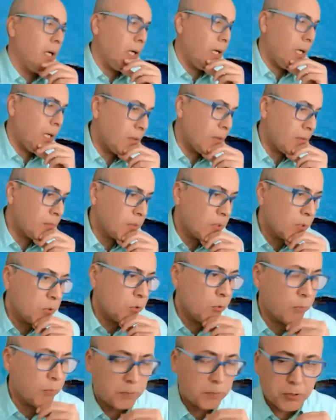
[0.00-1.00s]
Um,
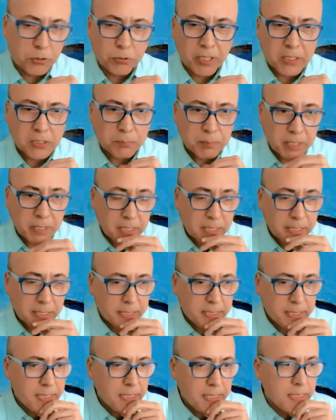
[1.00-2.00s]
do you want me to explain that
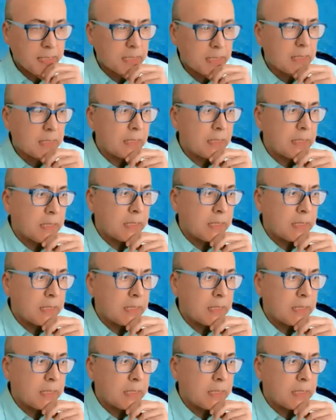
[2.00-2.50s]
again?